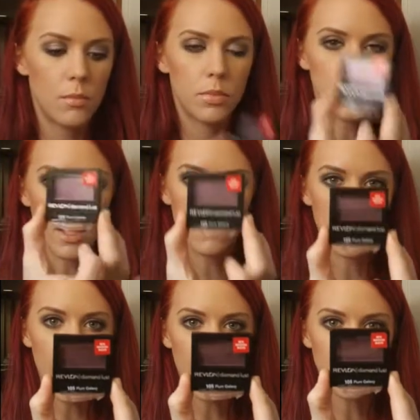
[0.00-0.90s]

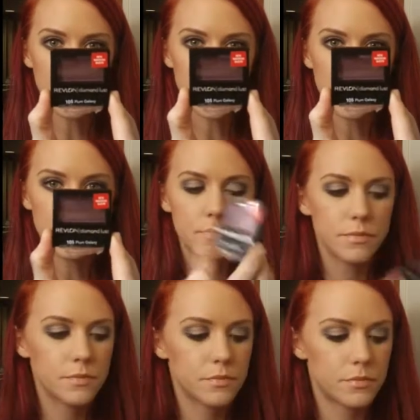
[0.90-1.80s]
Plum Galaxy,
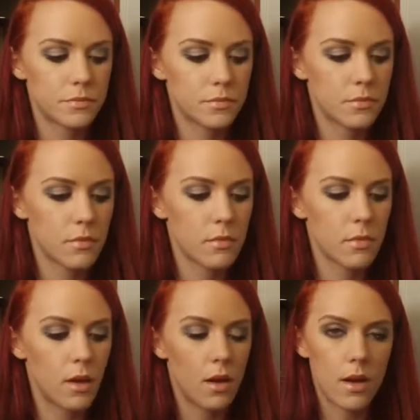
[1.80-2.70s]

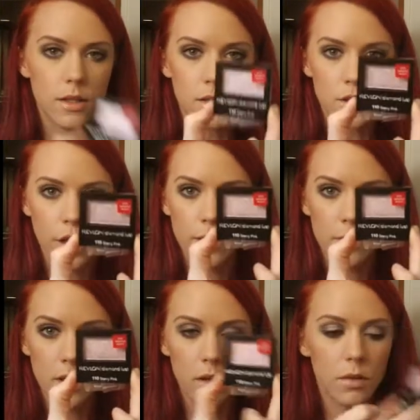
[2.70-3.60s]
and Starry
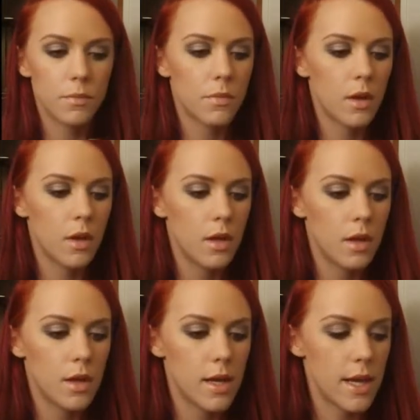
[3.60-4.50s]
Pink.
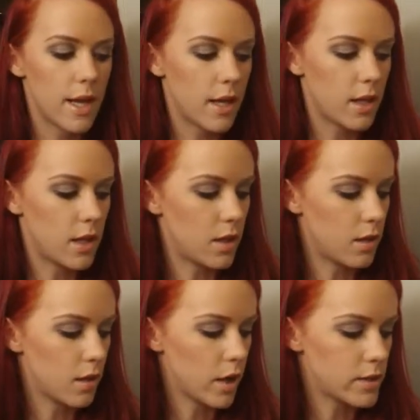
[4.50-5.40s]
And
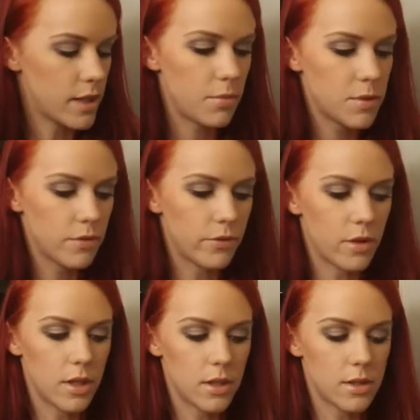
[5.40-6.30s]
the concept for
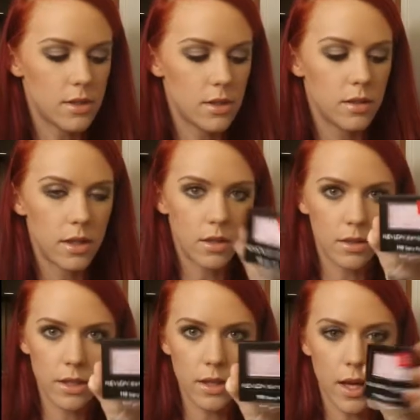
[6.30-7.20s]
these, they
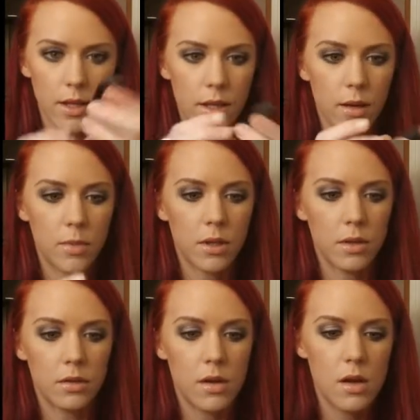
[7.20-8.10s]
look like that. They come in
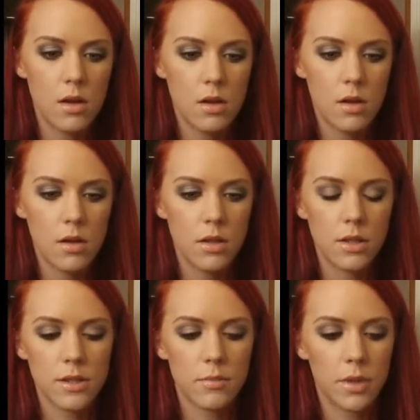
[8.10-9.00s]
a
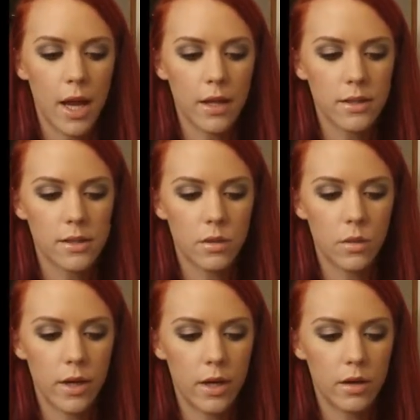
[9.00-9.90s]
just a black
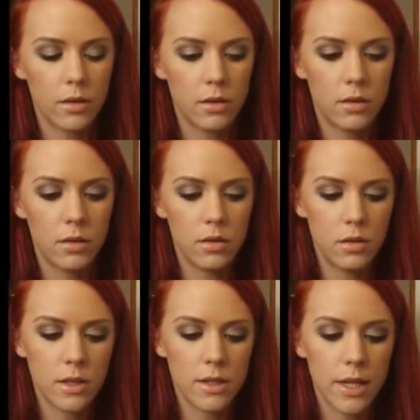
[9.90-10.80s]
square
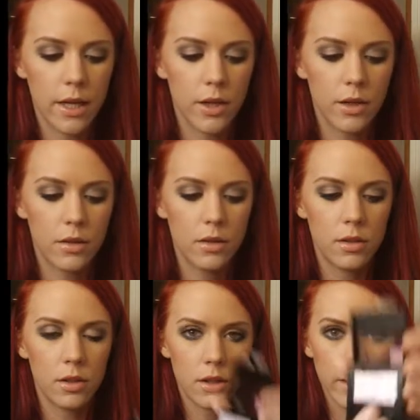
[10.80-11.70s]
little container.
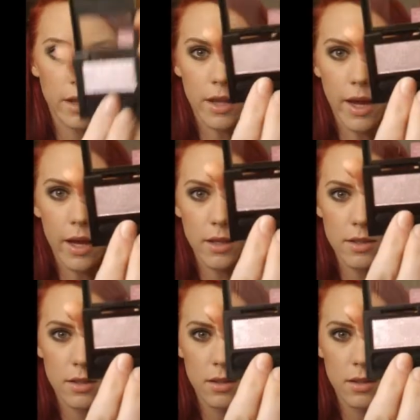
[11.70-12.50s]
Look like that.